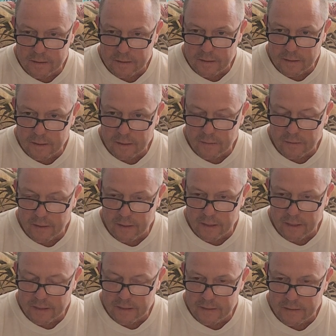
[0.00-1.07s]
the, what are
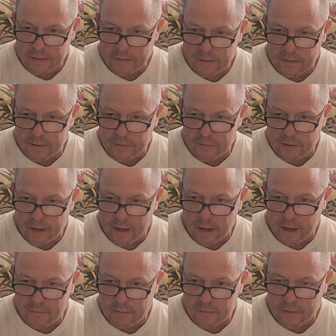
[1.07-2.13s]
the
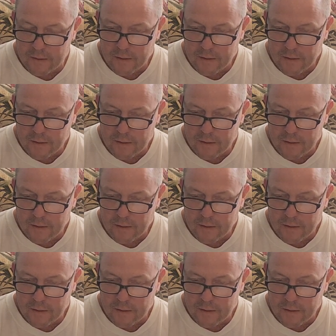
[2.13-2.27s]
Su-35?